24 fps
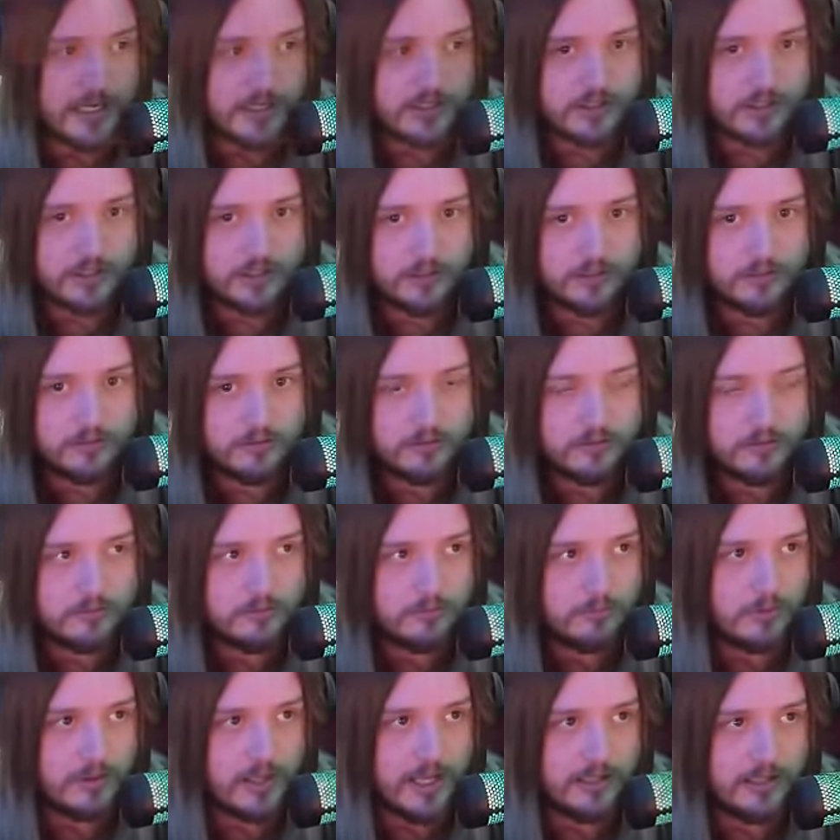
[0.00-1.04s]
turn
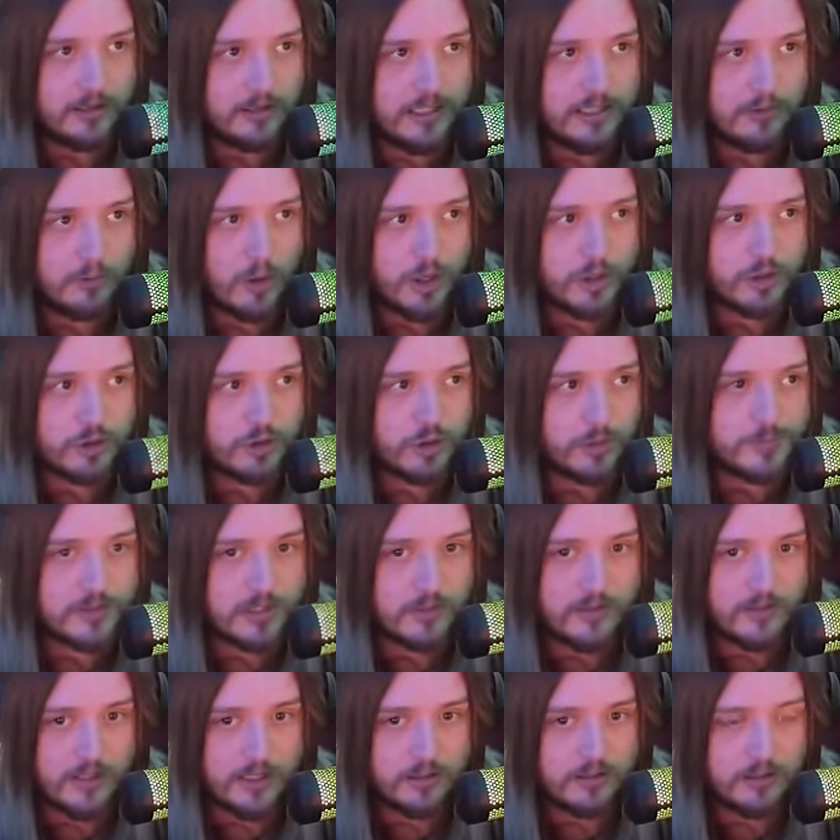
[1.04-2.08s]
with like Leroy
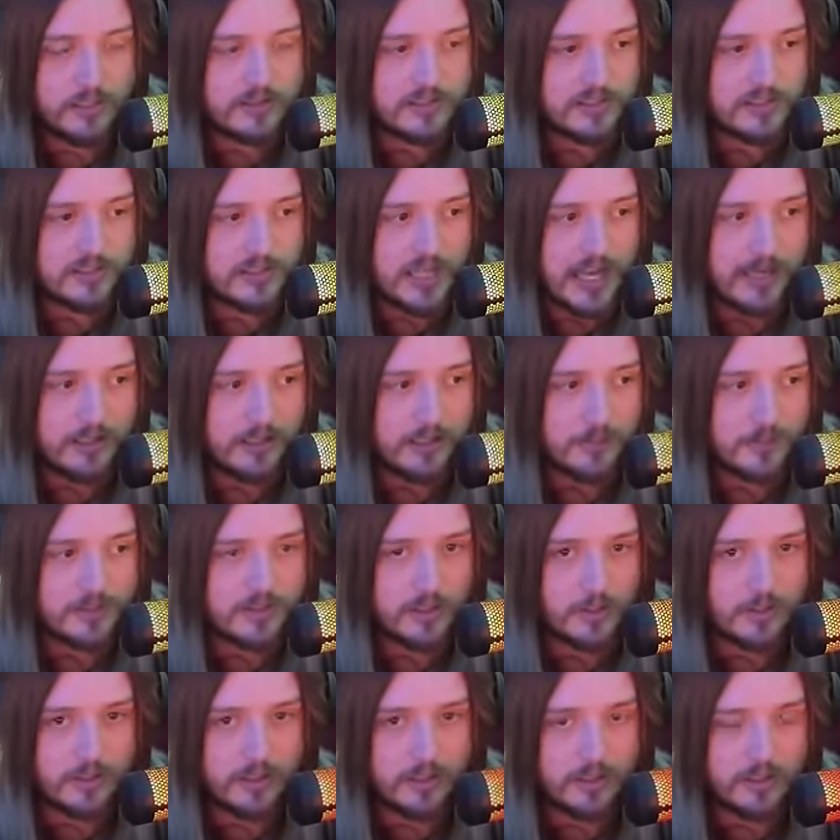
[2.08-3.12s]
Shroomscavate. That's exactly what's
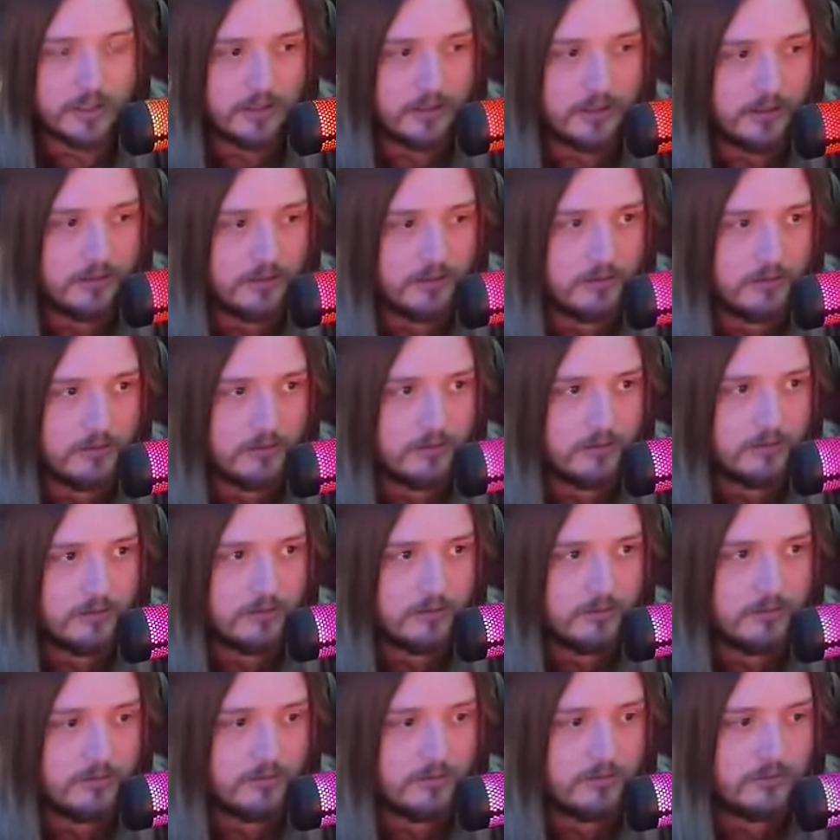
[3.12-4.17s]
going on here.
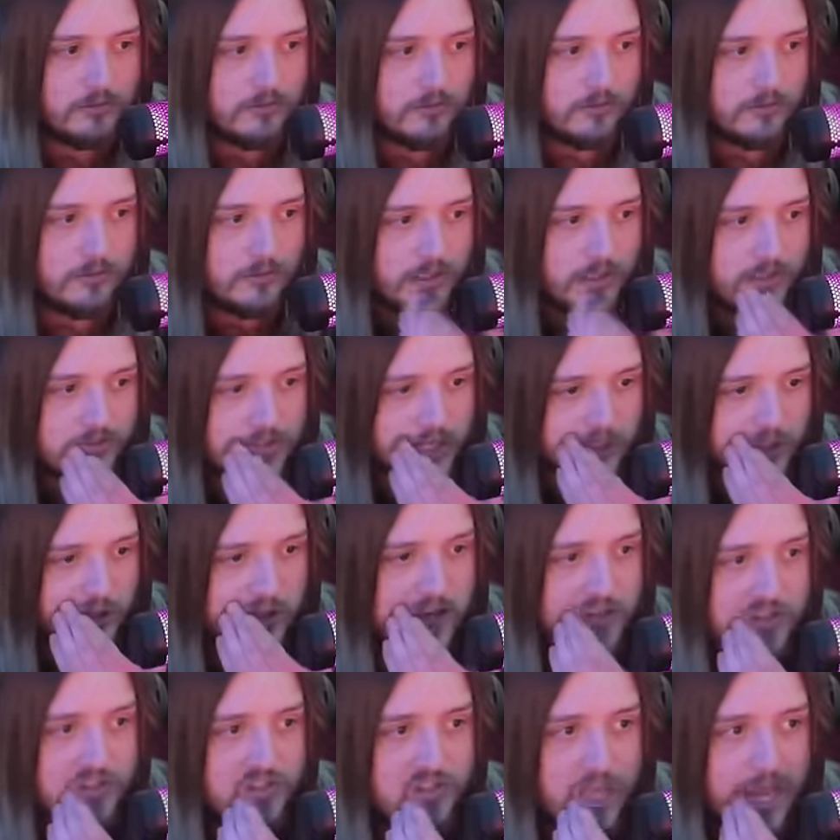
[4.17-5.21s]
That's actually
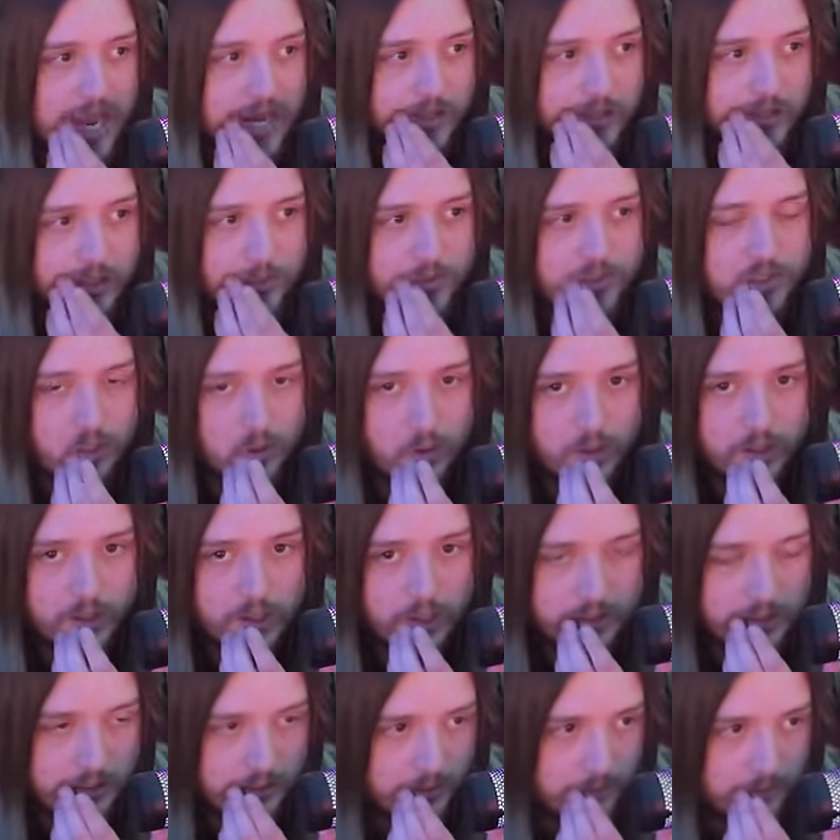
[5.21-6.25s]
exactly what's going
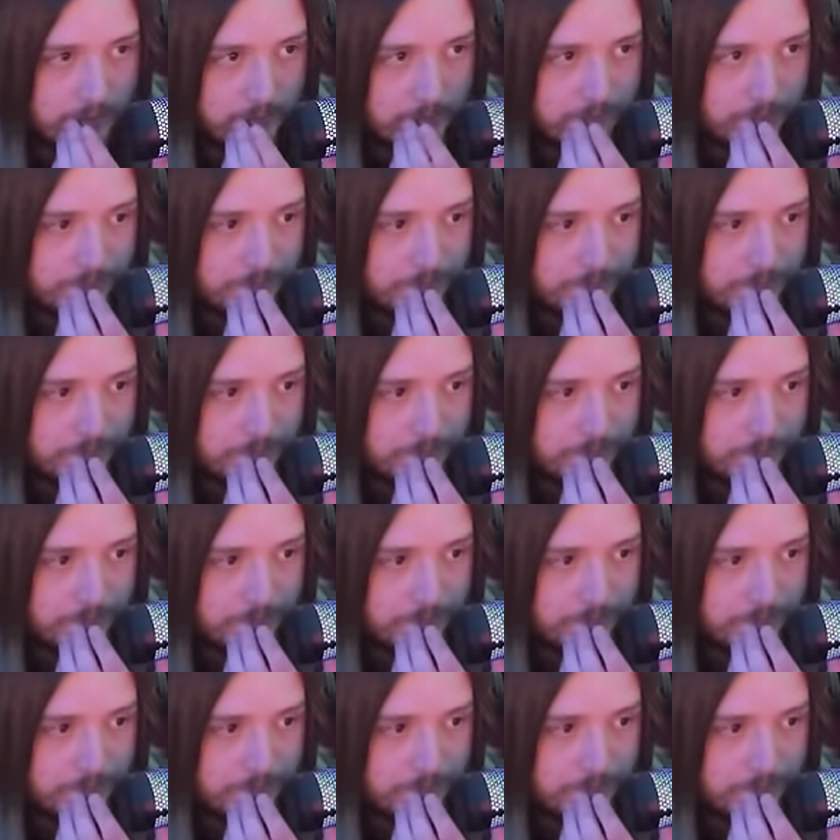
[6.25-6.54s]
on here.